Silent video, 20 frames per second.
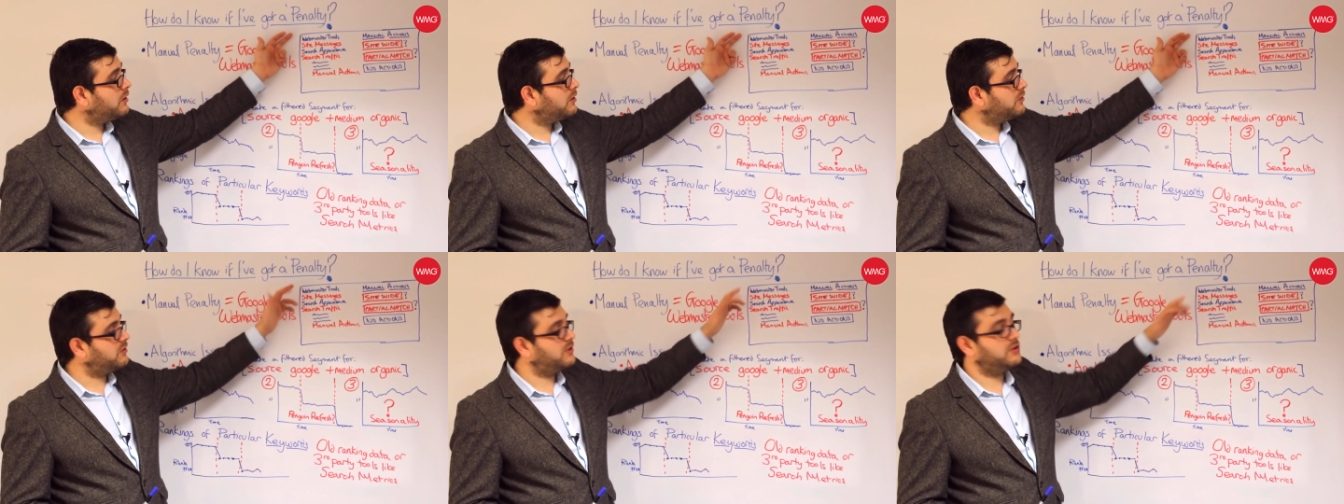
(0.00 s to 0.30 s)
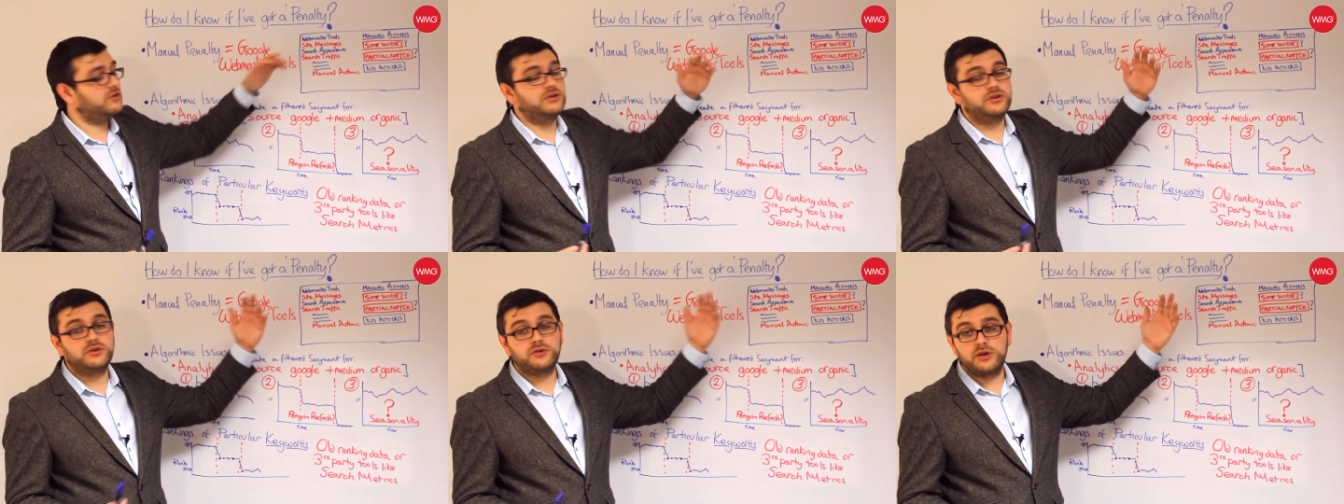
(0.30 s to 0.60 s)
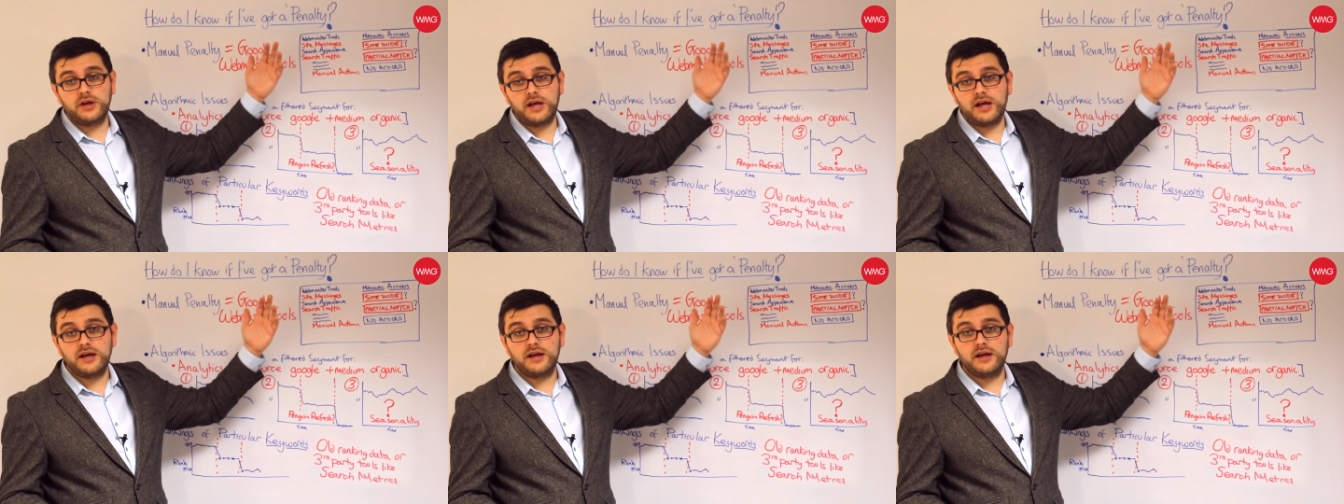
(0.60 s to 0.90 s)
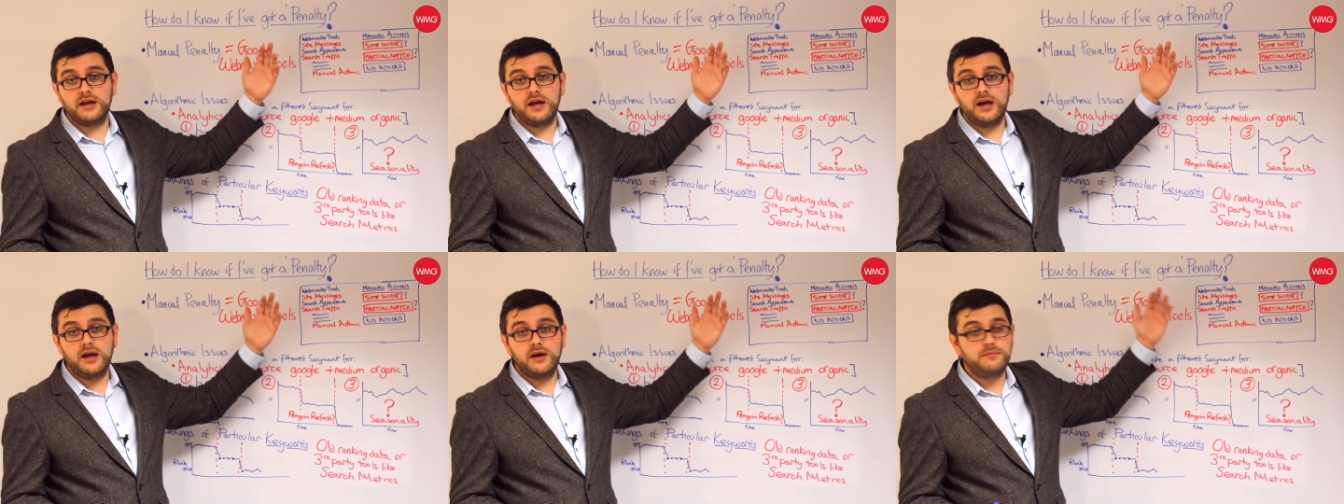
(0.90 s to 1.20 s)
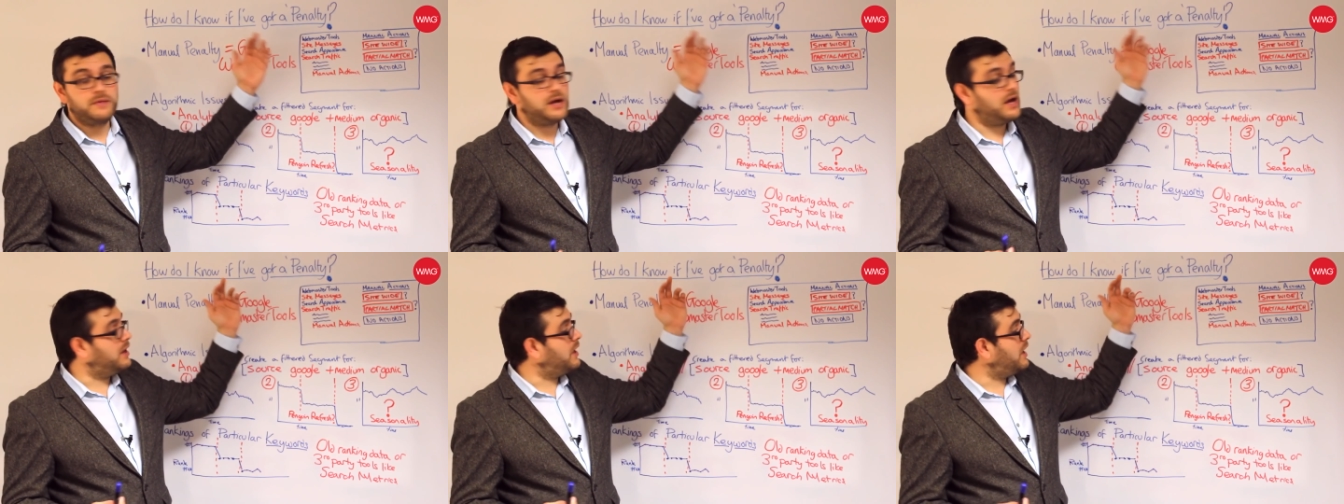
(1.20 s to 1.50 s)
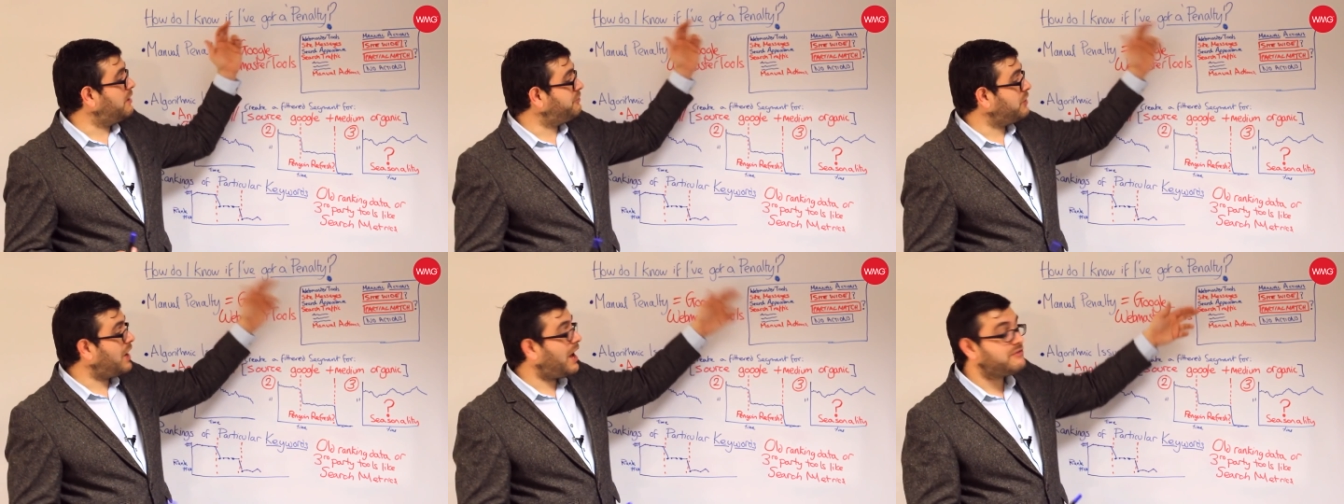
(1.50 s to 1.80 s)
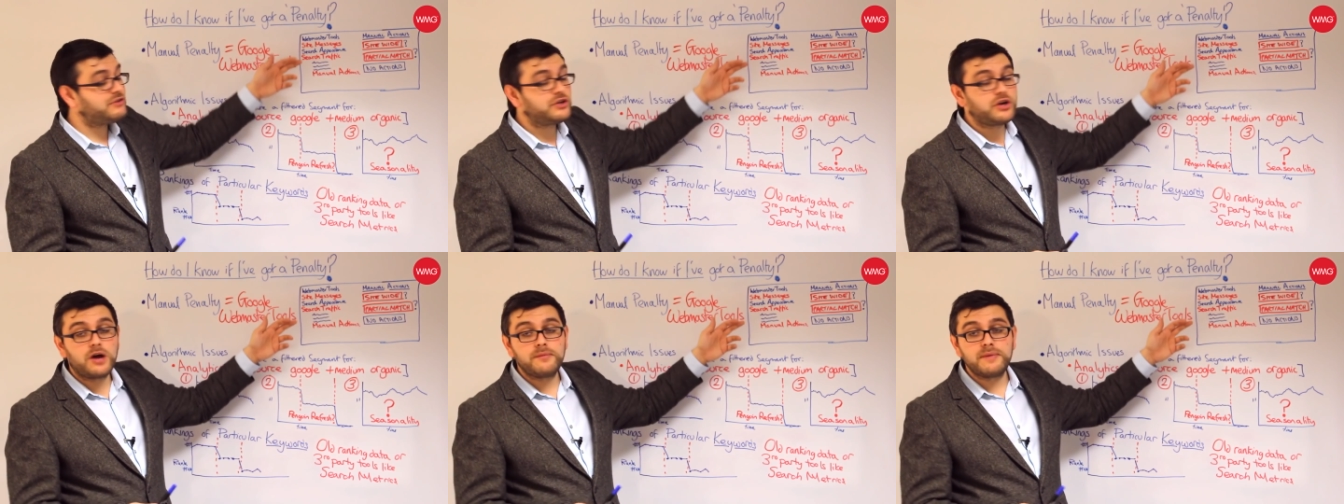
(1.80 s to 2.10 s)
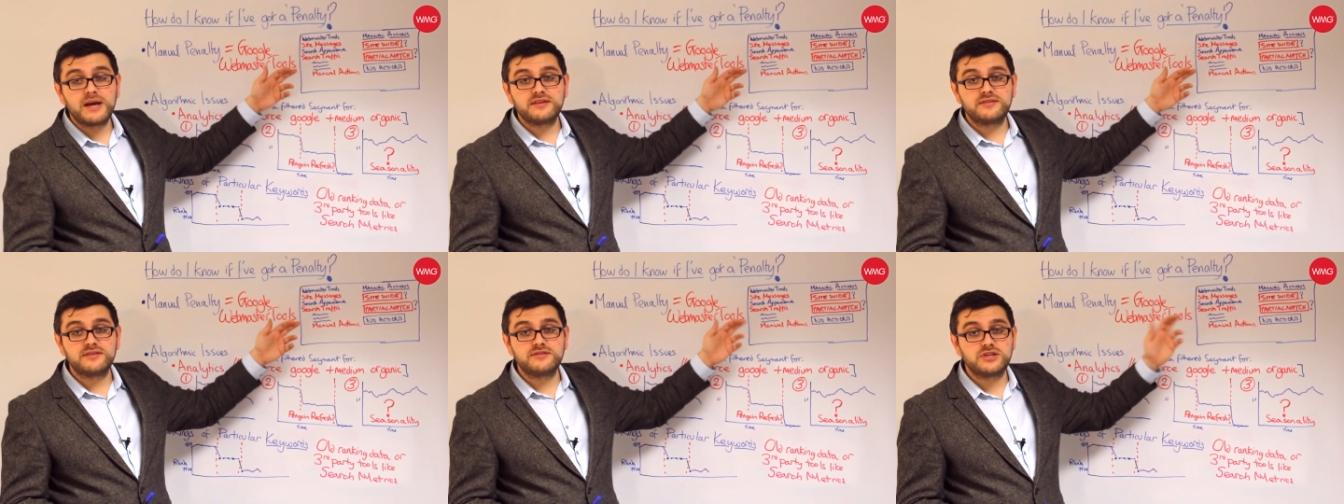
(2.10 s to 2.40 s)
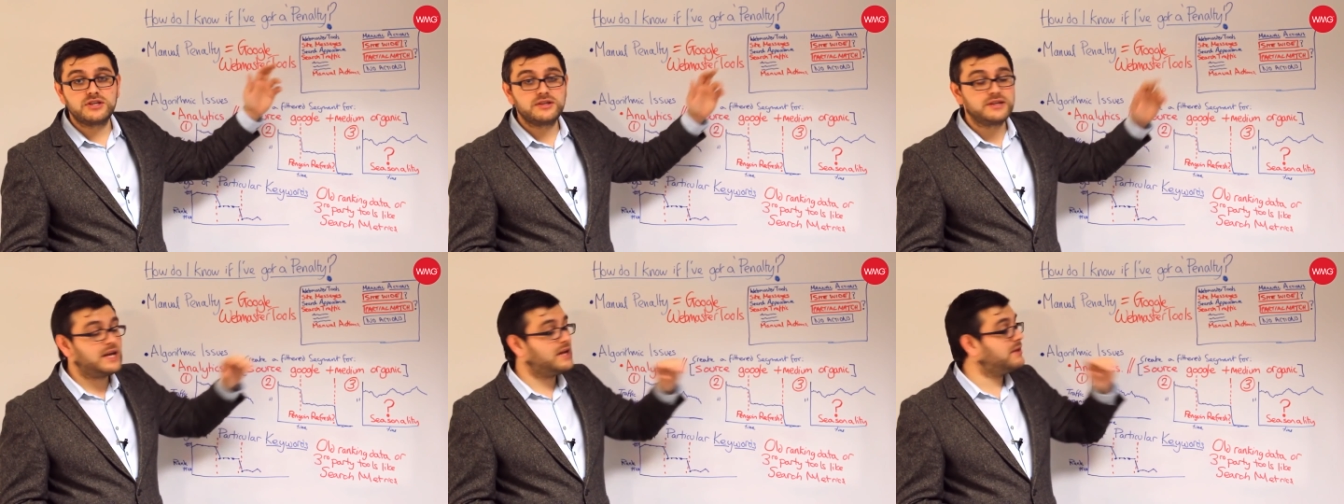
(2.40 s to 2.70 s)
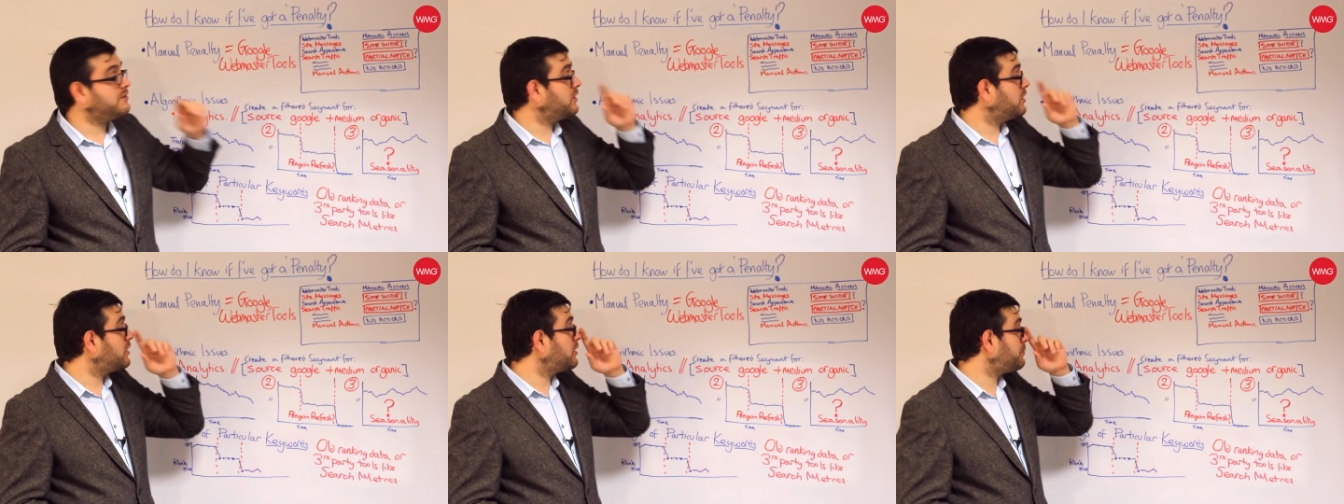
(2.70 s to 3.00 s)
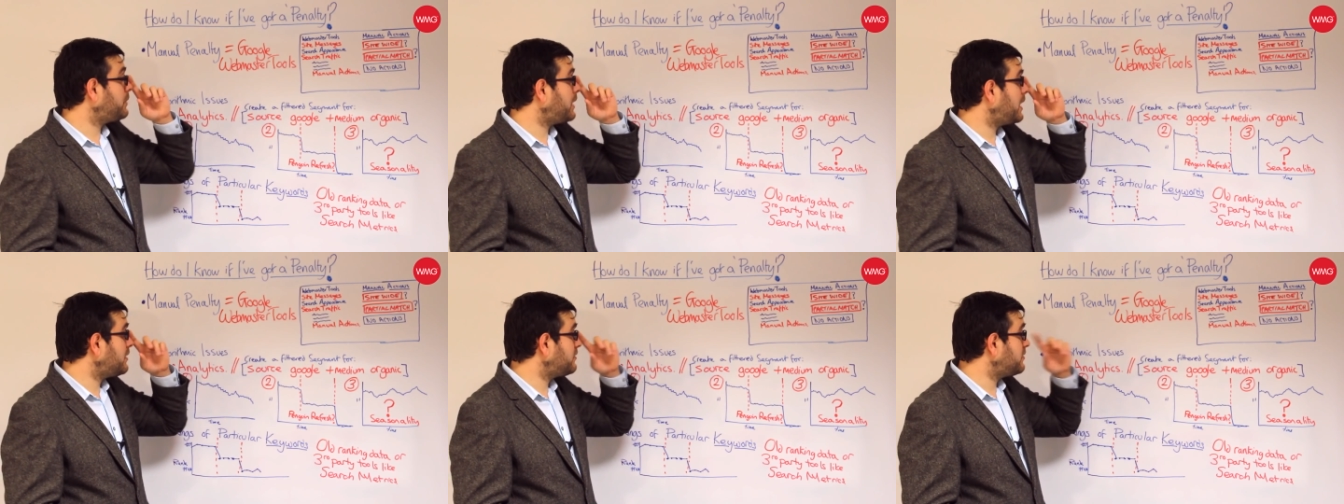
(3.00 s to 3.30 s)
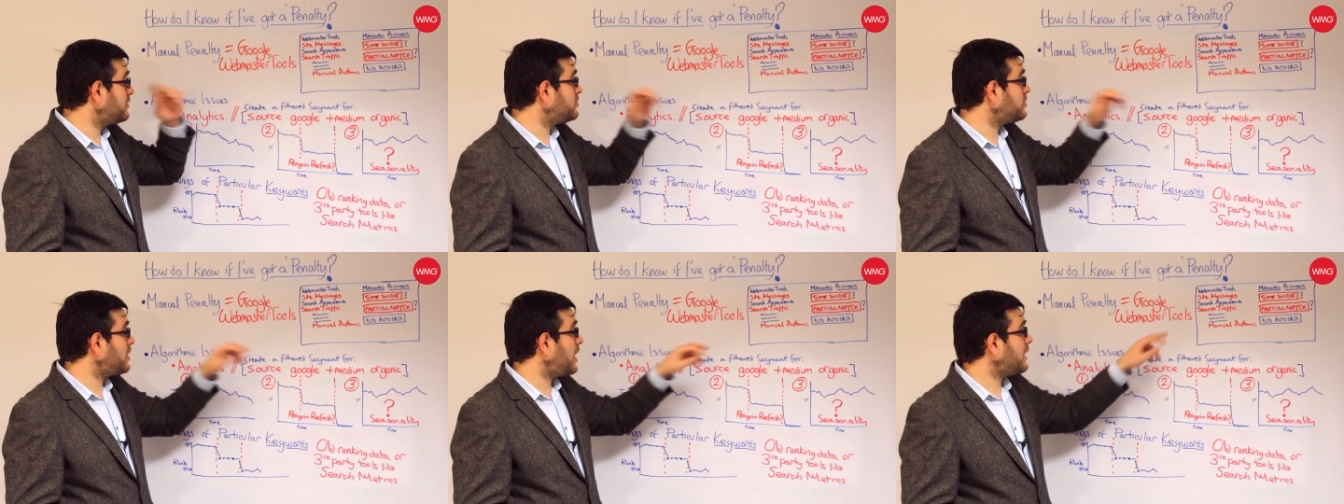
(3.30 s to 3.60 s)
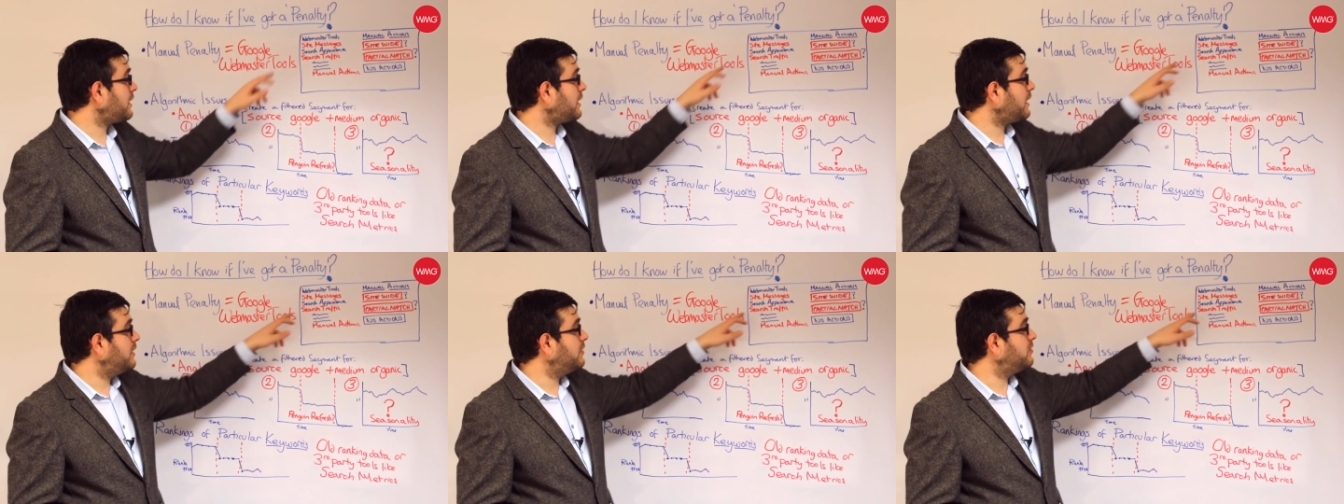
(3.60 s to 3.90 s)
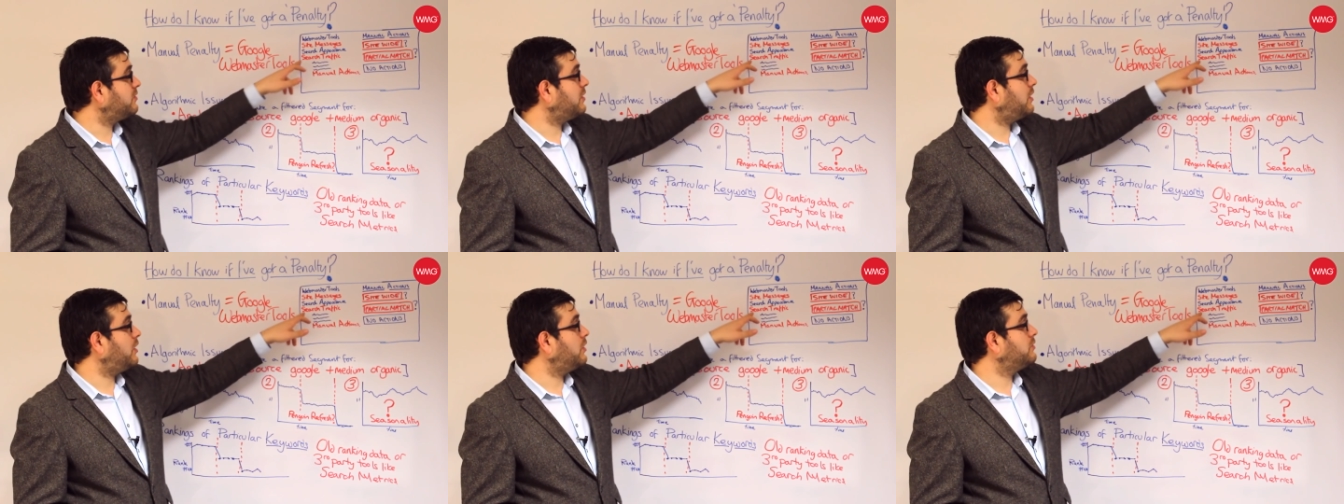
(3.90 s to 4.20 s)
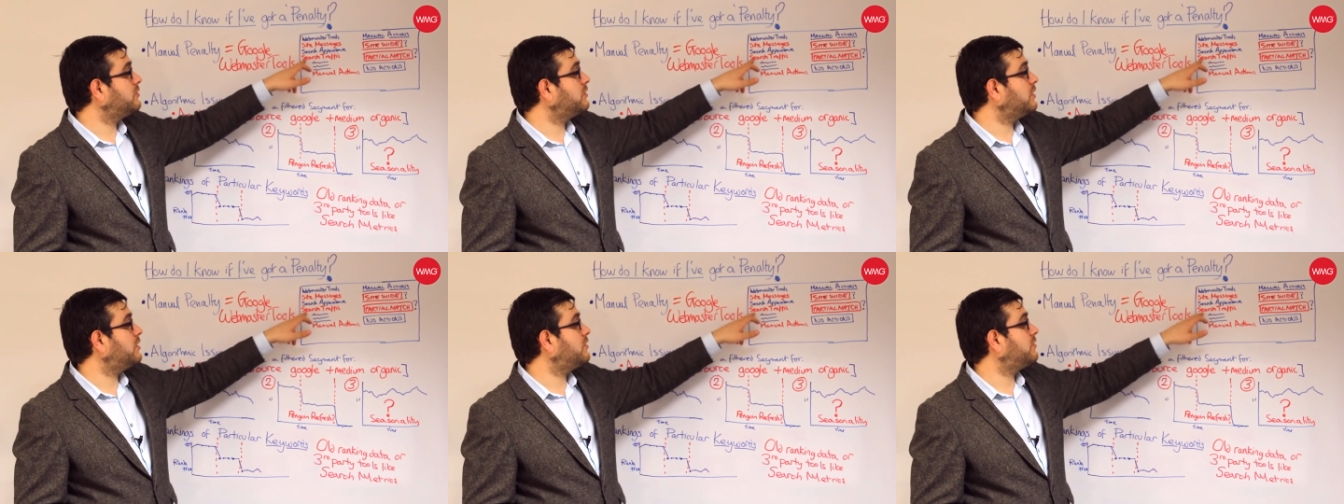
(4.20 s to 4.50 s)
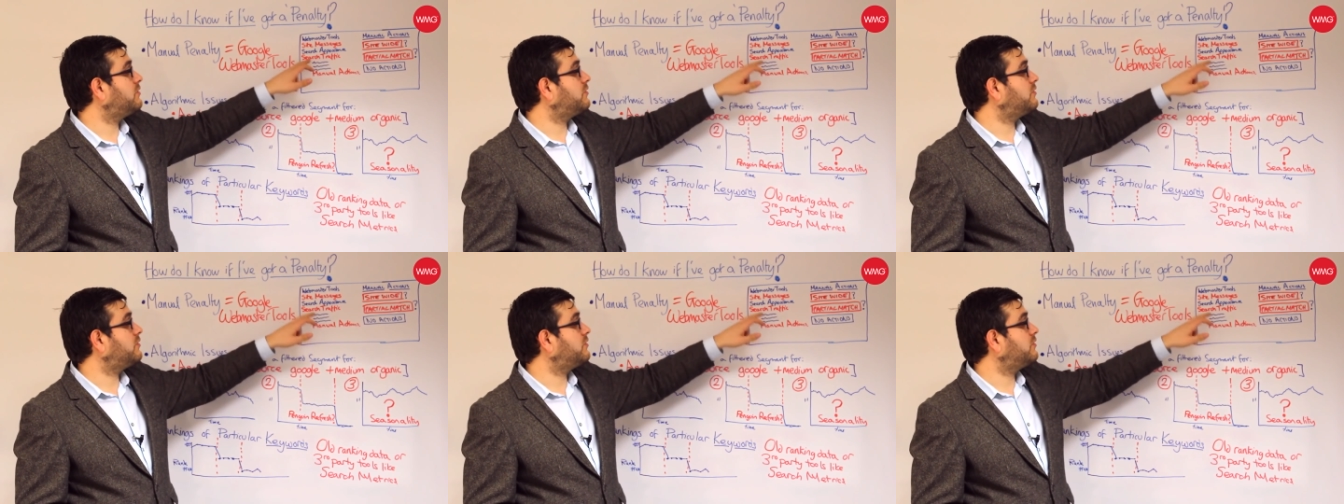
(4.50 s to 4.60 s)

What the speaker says: if you haven't got a message in there, the other place to check is under